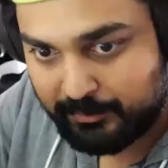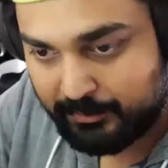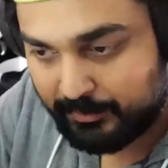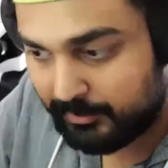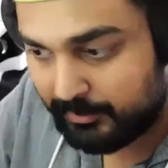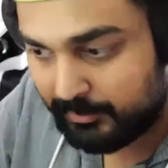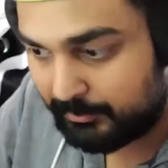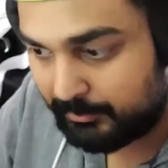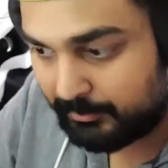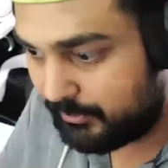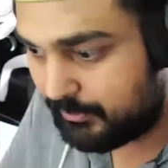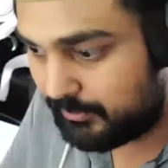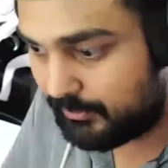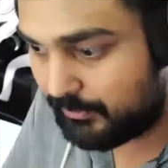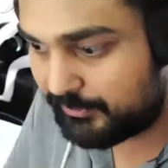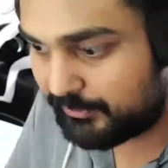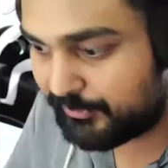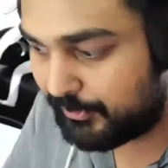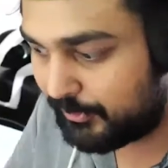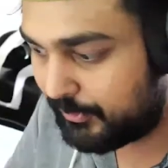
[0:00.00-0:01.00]
I'm like, oh,
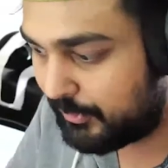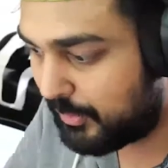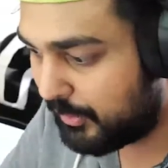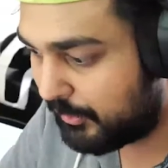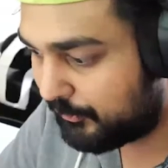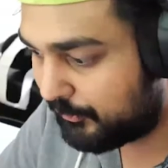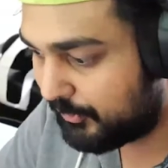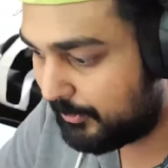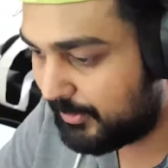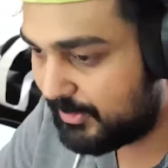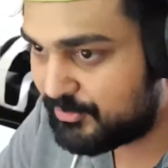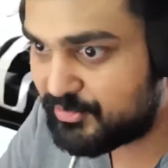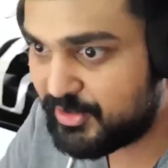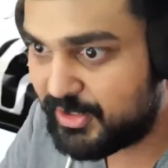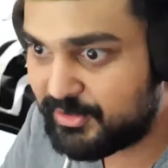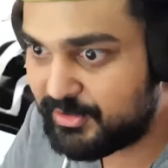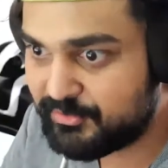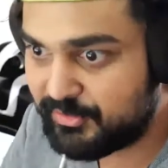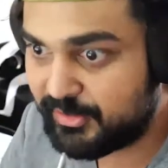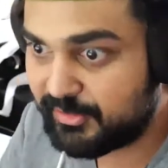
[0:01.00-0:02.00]
what's going on? So I'm like
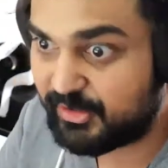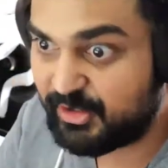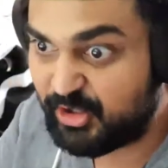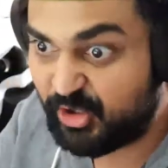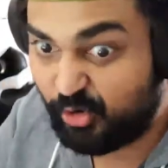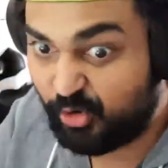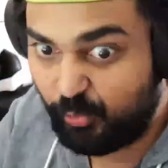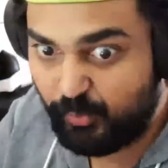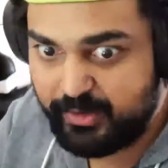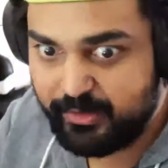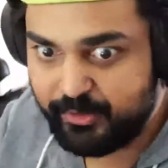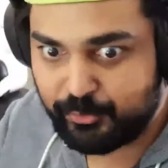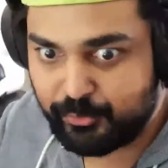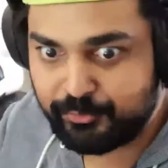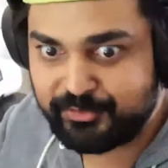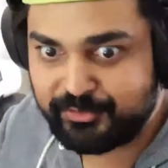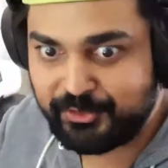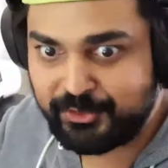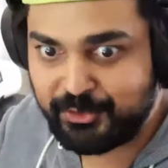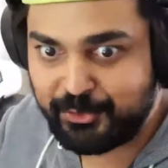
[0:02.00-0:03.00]
changing. It's like critical
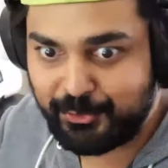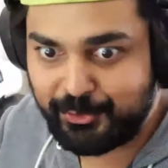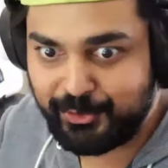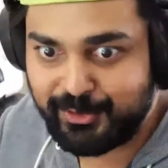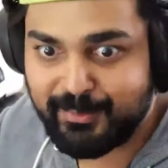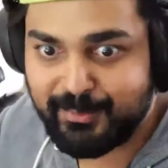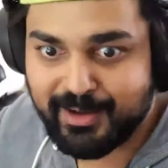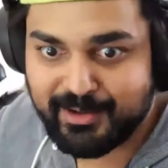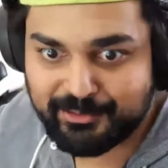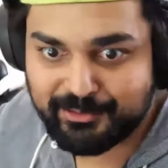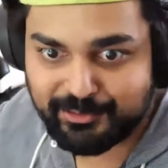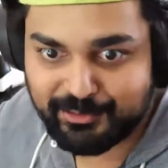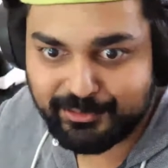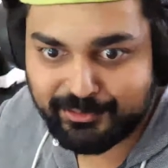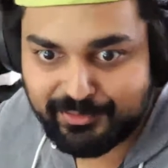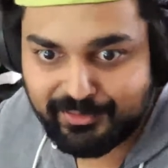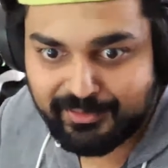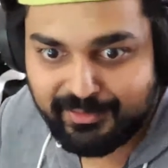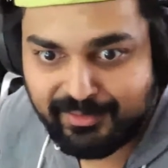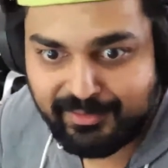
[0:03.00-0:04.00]
security
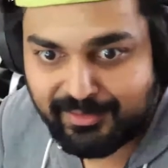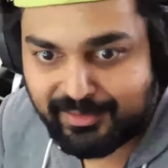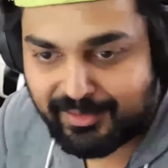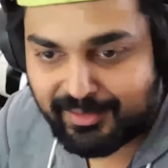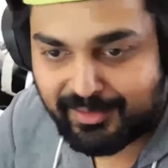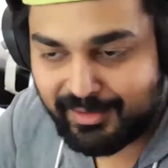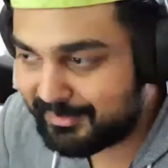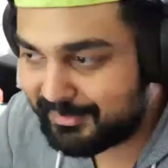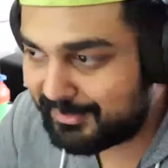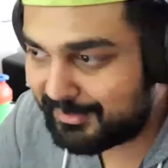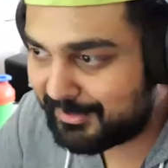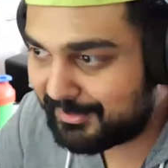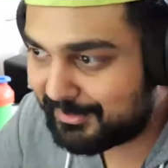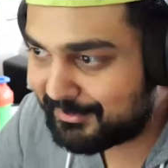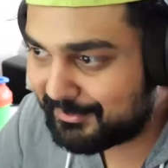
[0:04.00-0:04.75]
measures. And then Holy like